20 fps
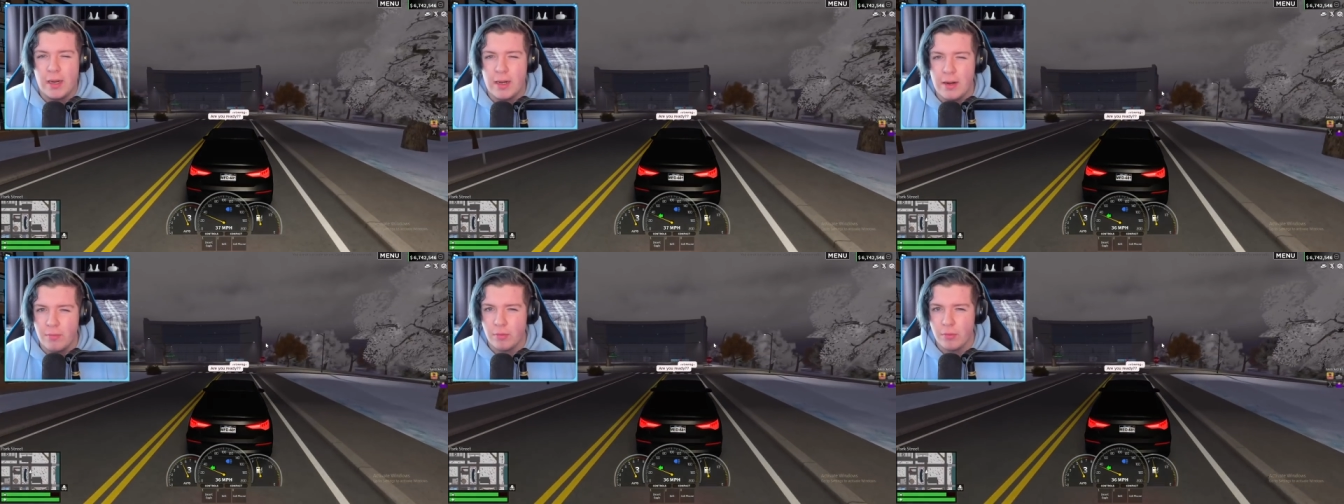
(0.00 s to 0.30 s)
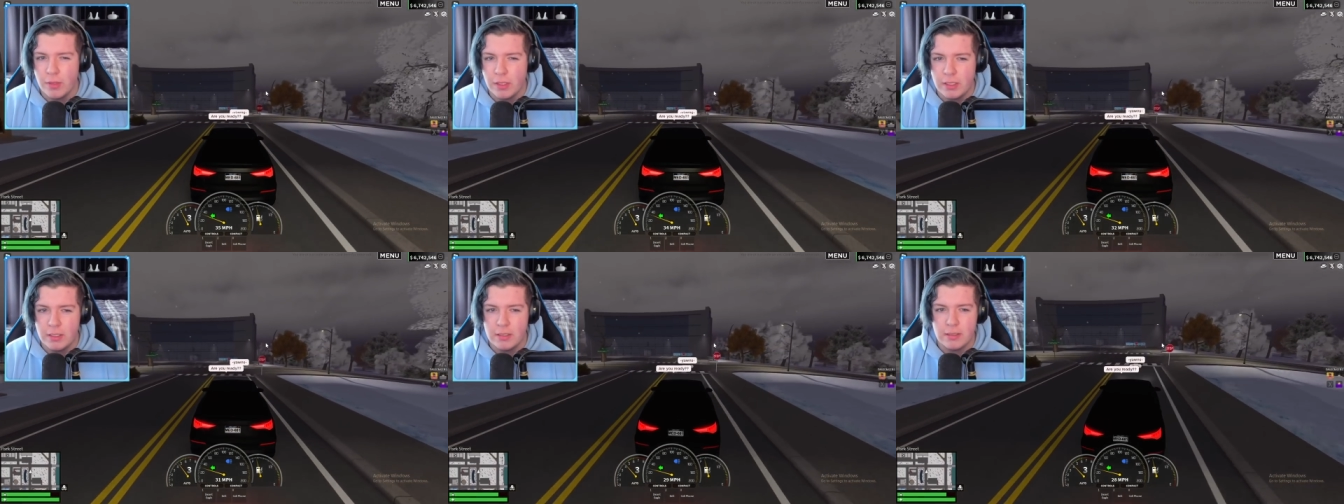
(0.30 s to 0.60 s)
I never
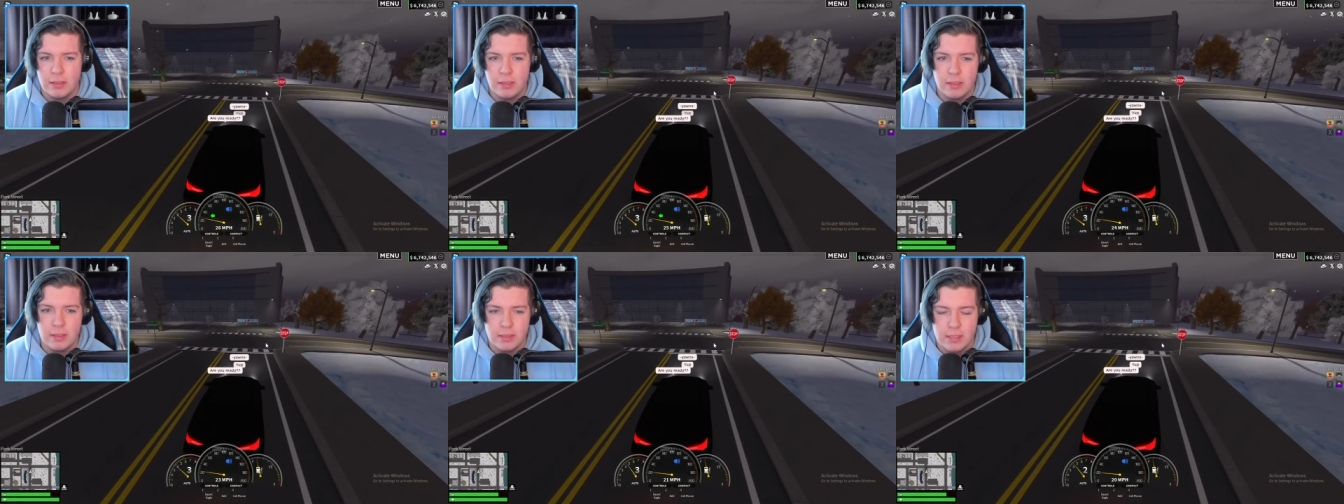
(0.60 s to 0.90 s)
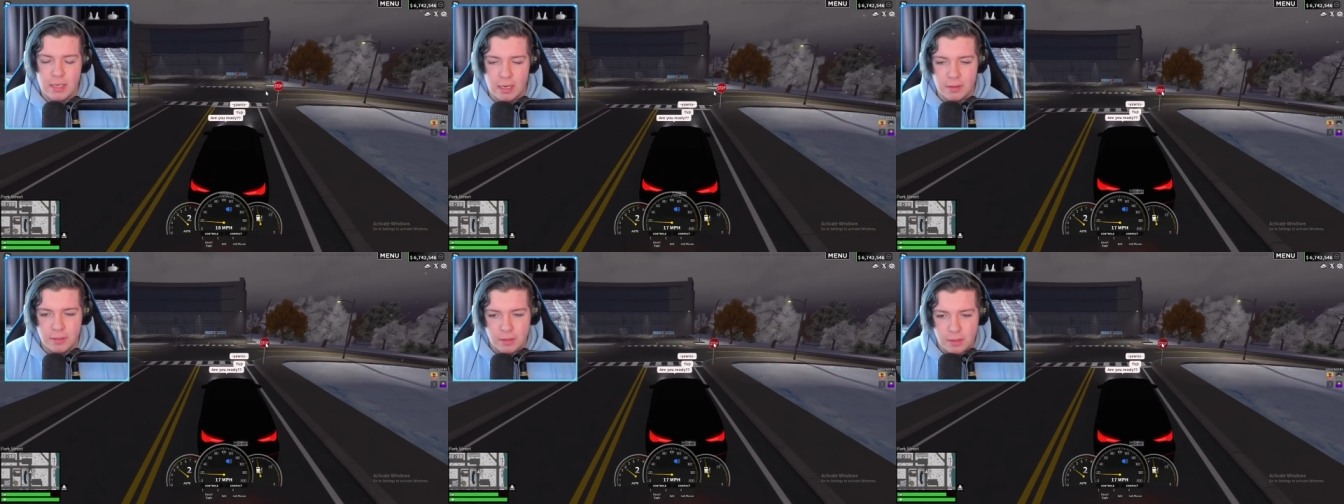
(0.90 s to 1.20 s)
really see this
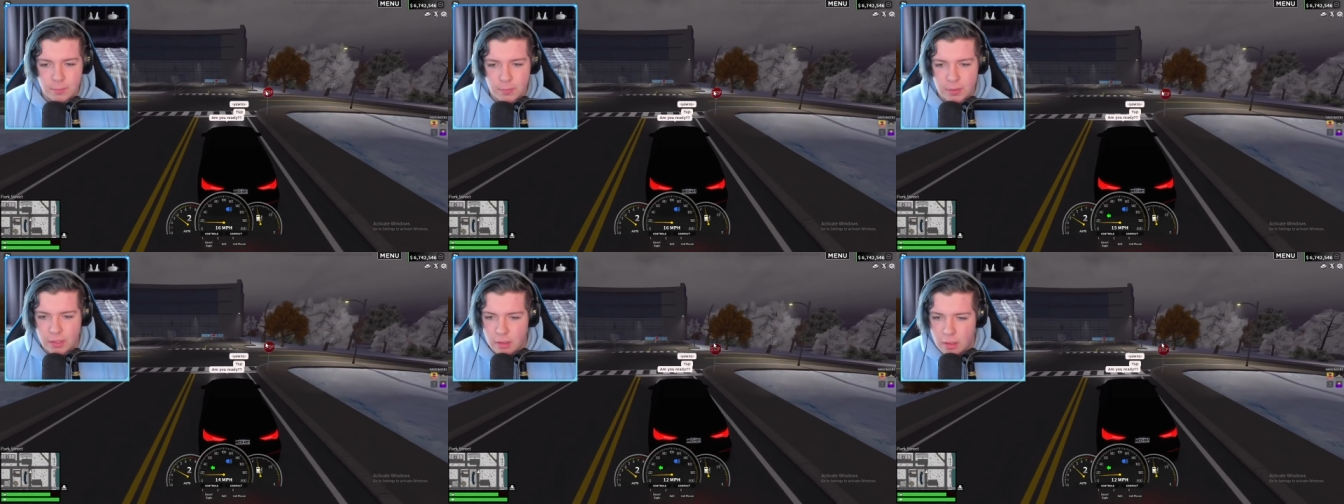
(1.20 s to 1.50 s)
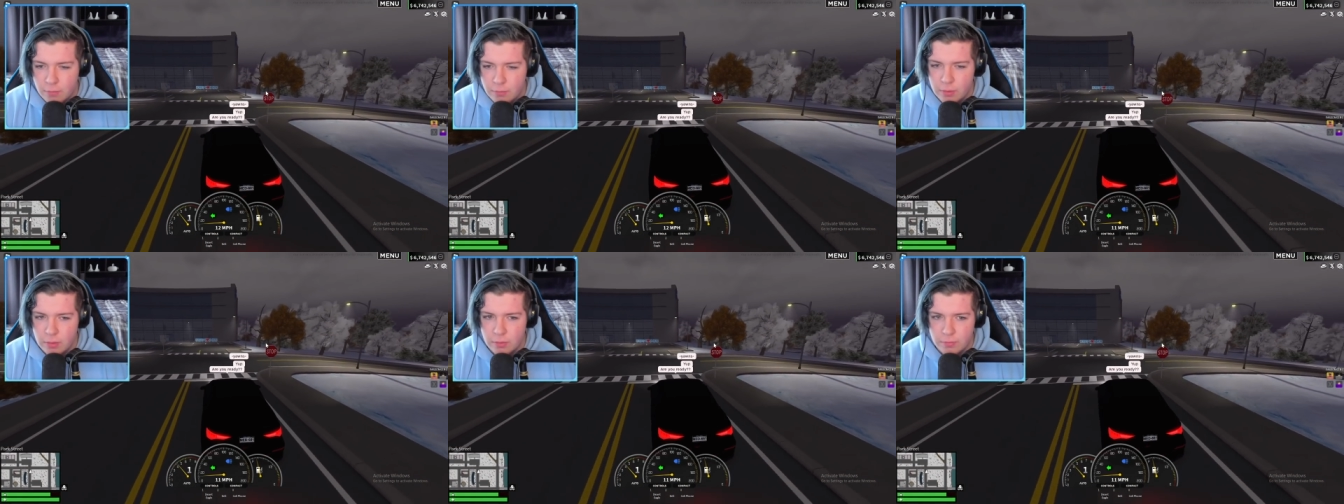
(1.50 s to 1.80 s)
kind of thing be
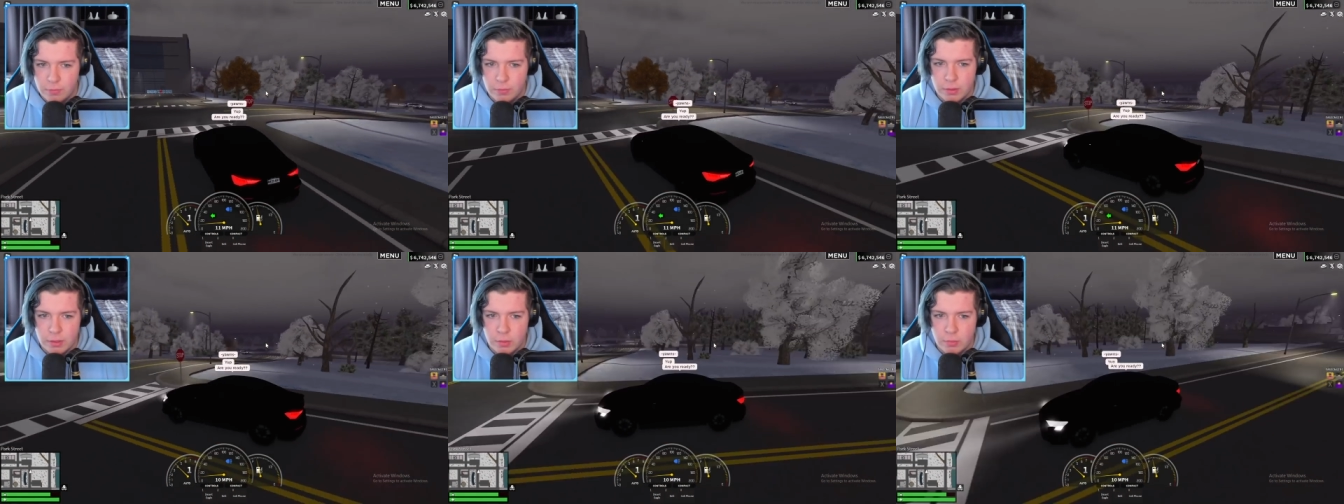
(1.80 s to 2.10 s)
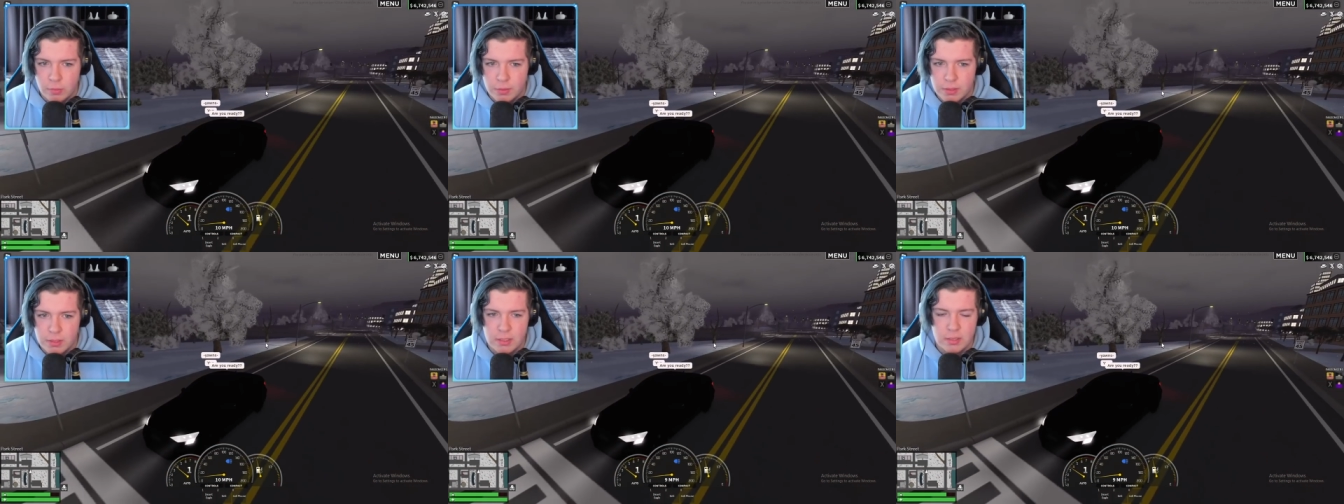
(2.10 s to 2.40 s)
covered for
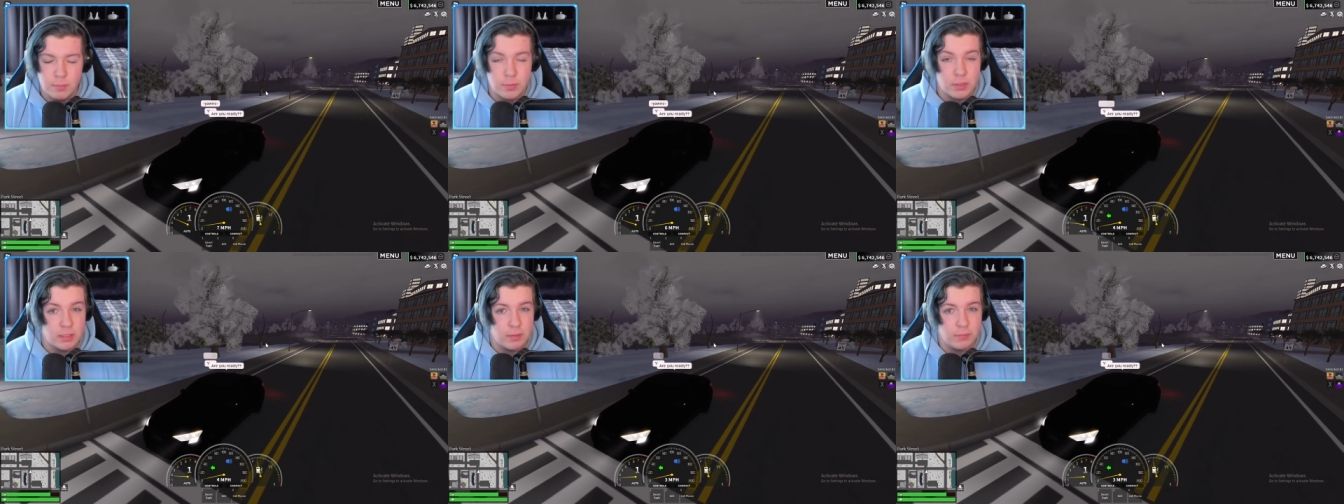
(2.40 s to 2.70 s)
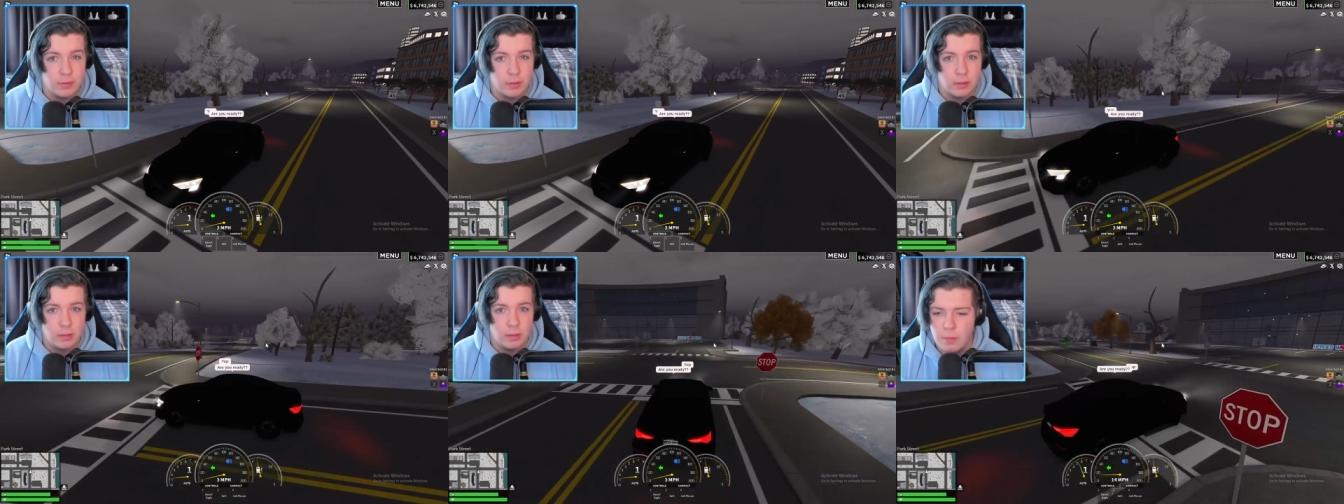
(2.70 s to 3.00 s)
ERLC
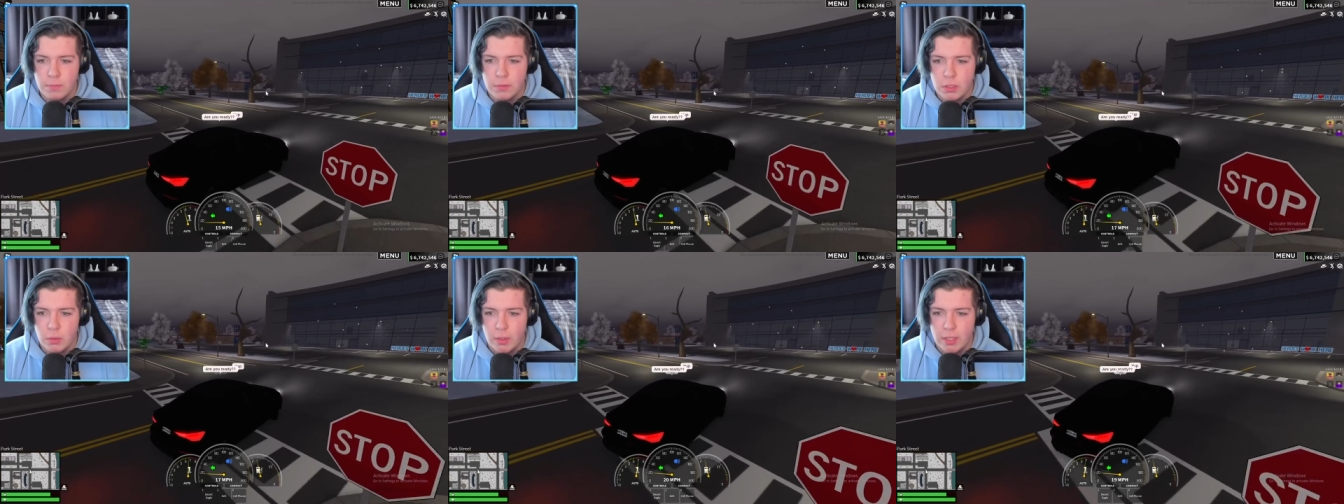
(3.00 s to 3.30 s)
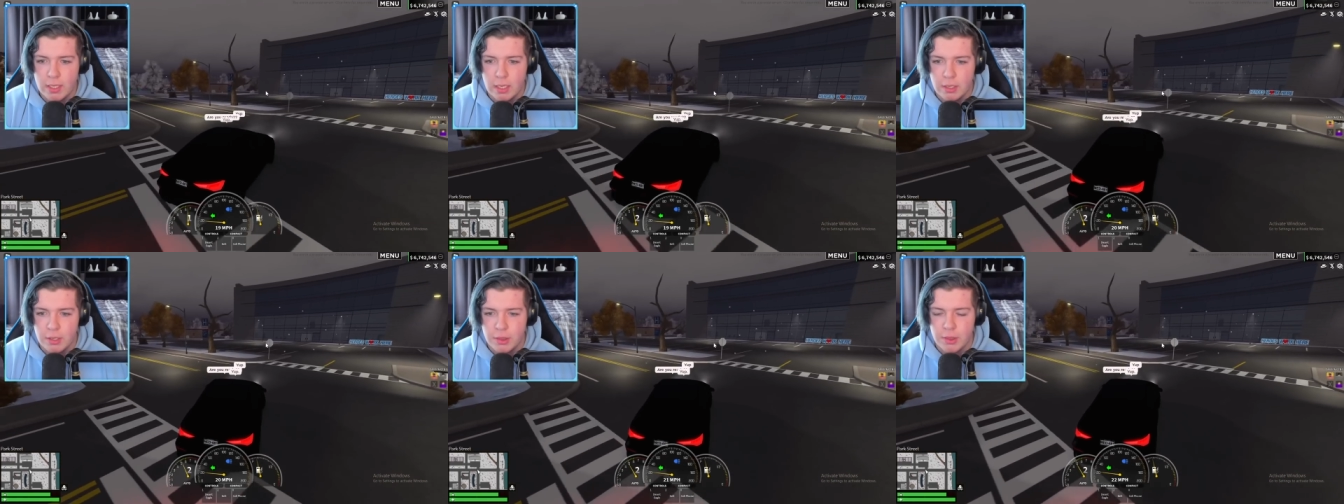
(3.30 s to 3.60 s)
specifically, so
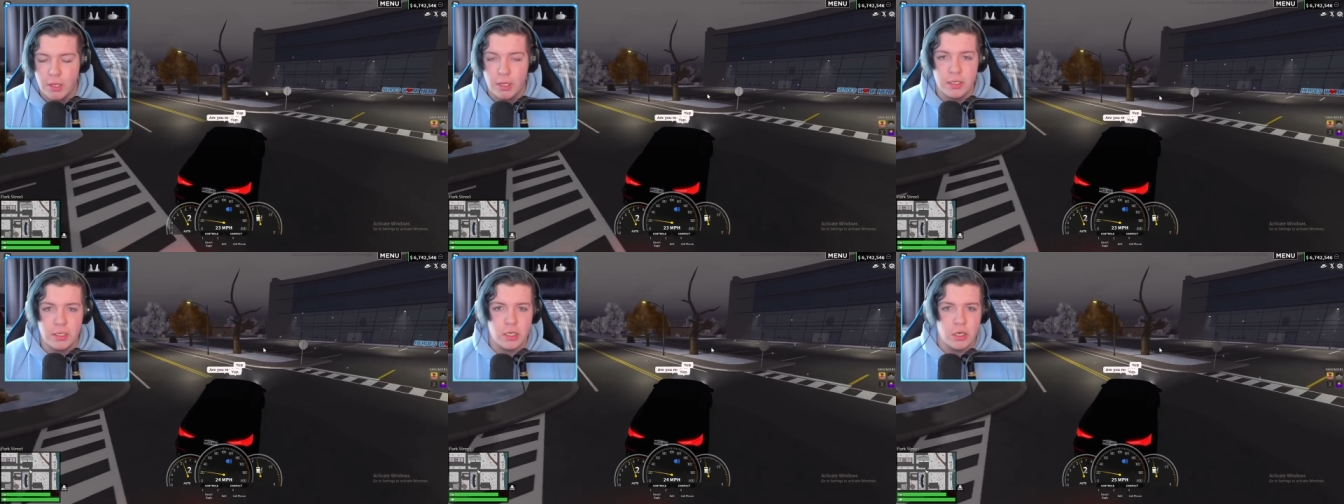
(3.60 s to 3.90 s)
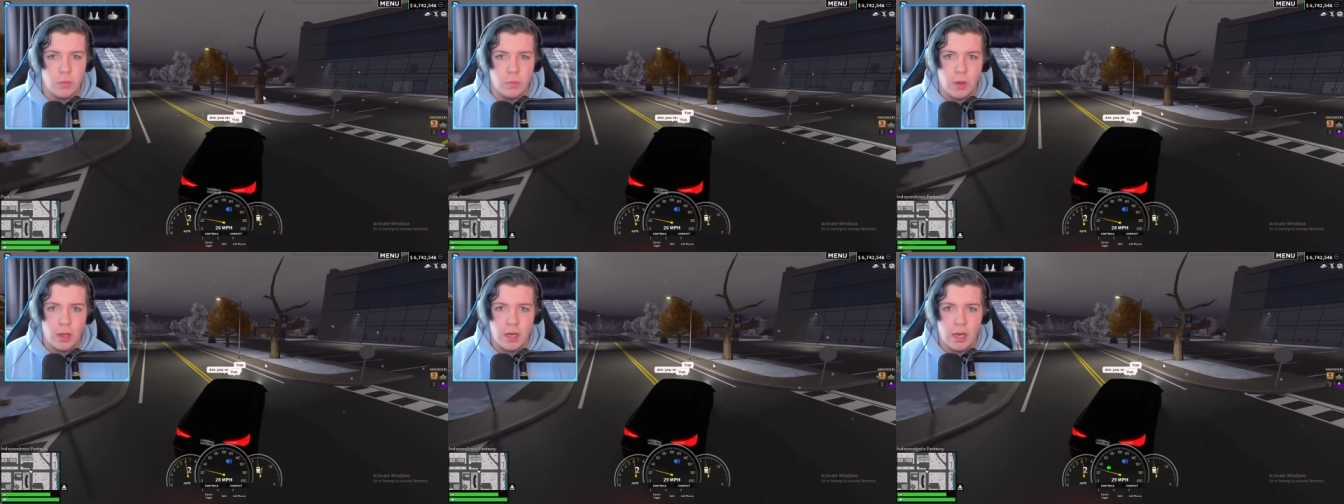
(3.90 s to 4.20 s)
I kind of thought, you
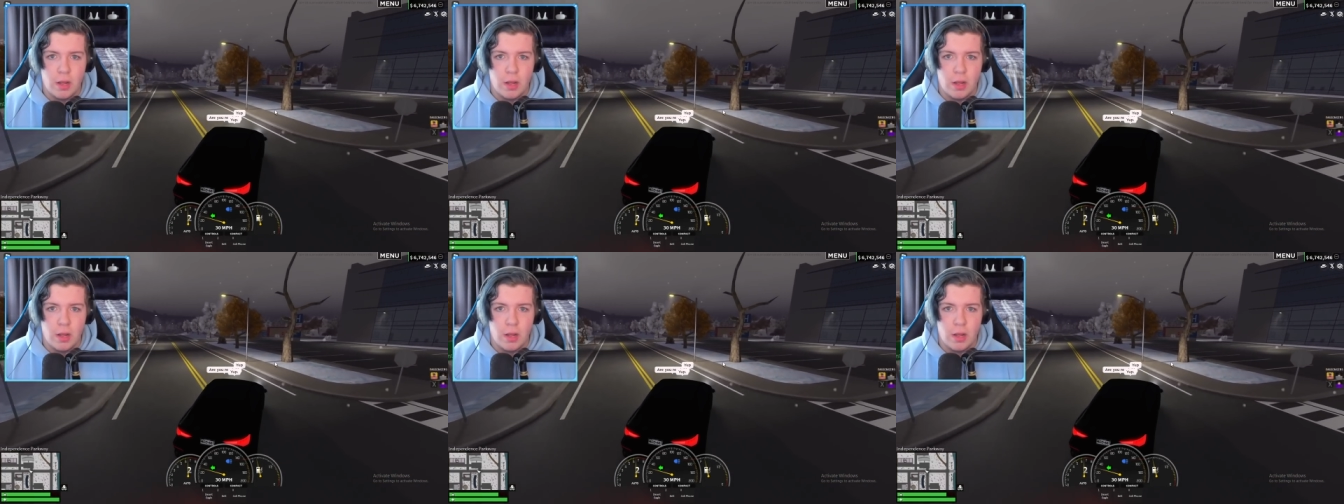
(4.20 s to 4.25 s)
know what,